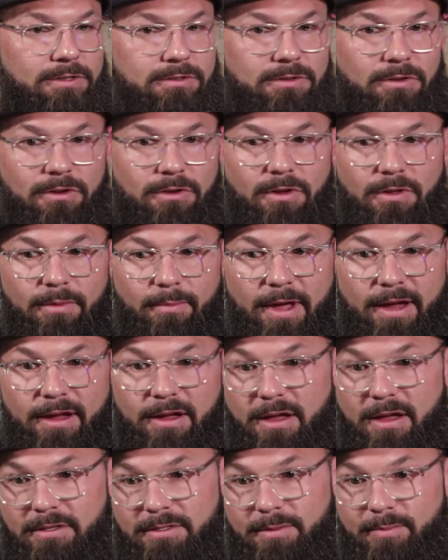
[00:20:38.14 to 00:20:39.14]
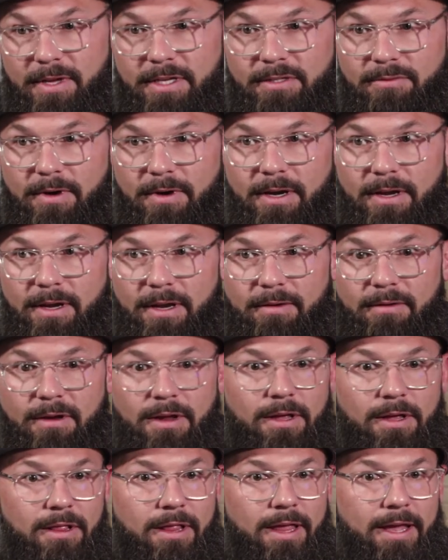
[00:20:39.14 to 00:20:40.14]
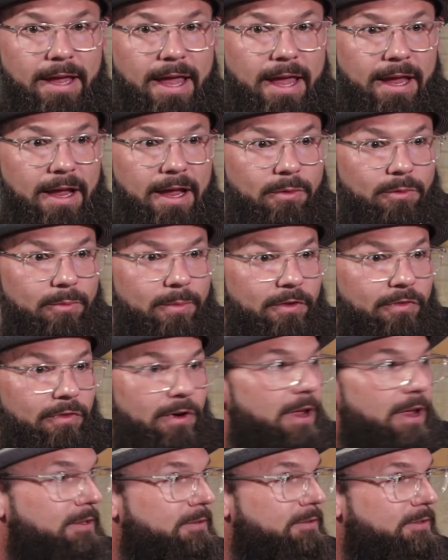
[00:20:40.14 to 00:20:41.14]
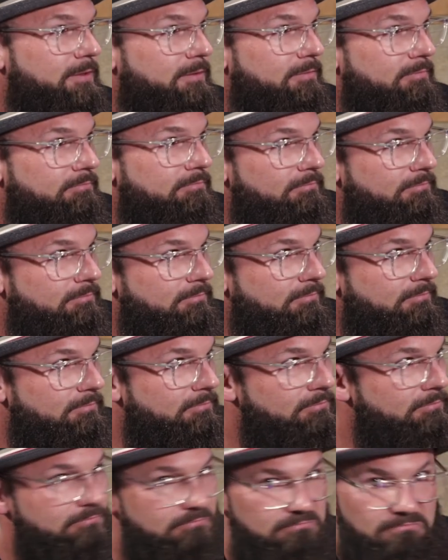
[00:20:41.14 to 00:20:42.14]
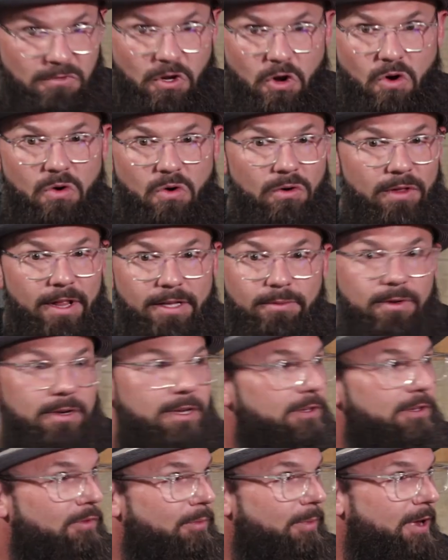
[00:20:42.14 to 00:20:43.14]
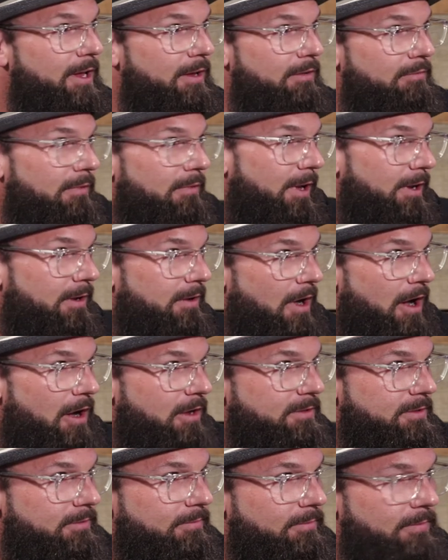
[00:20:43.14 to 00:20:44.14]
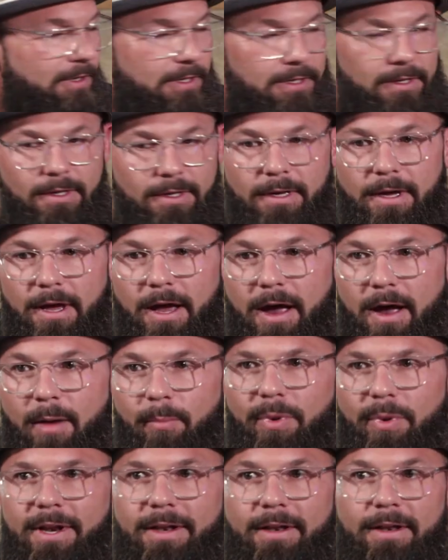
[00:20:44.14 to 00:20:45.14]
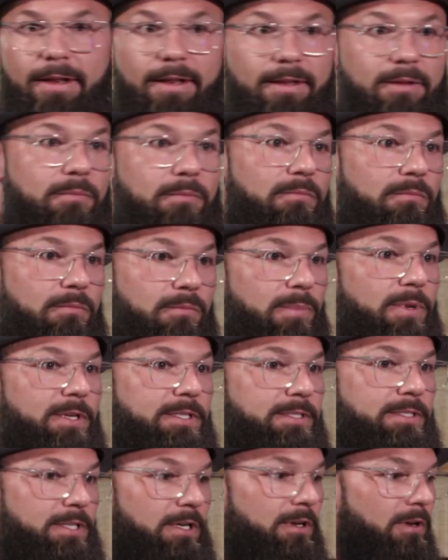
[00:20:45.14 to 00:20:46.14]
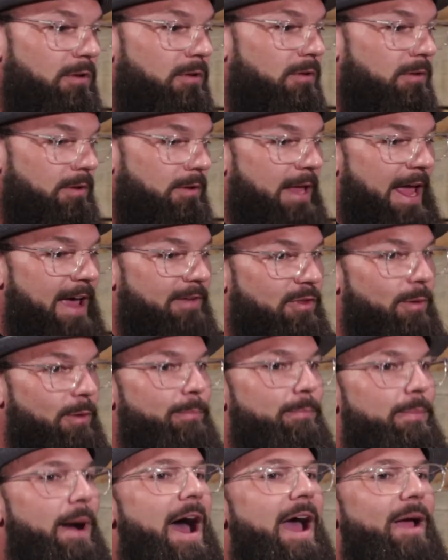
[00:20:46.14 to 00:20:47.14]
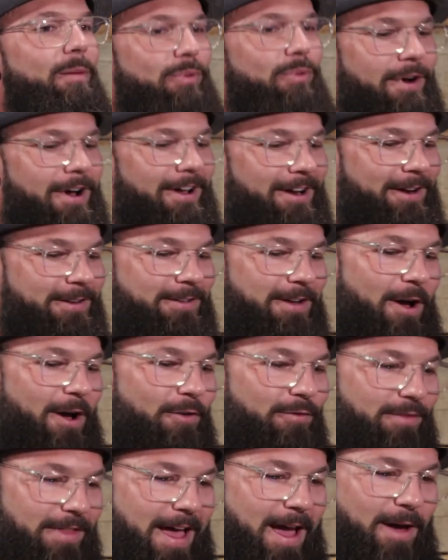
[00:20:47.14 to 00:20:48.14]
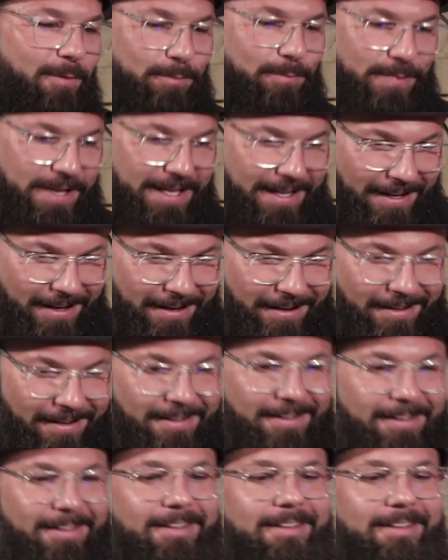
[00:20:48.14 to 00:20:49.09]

Hustle to you? I'm like, oh, it's a place where I can like hang out with my friends. Yeah. Cool. That's what it is for me. Like awesome. Yeah. Uh, but but still have the byproduct of that being